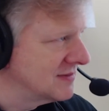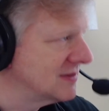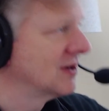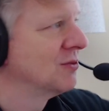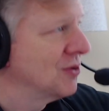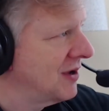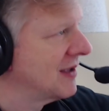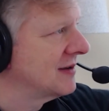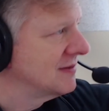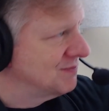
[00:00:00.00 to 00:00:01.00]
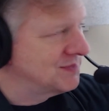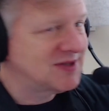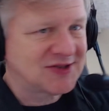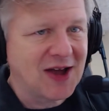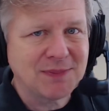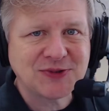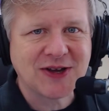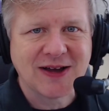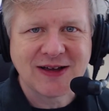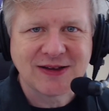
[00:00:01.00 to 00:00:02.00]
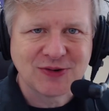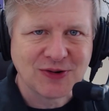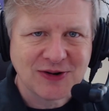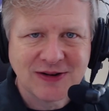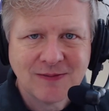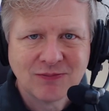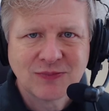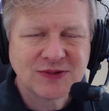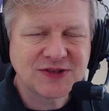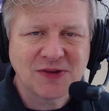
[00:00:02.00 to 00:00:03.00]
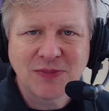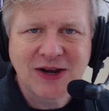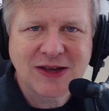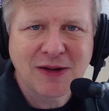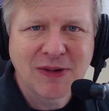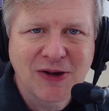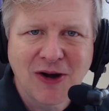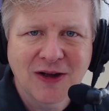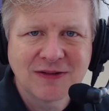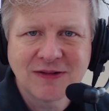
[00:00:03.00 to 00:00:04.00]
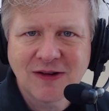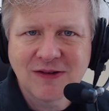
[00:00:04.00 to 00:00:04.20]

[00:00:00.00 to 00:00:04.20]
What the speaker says: to look at a stop sign or somebody coming on,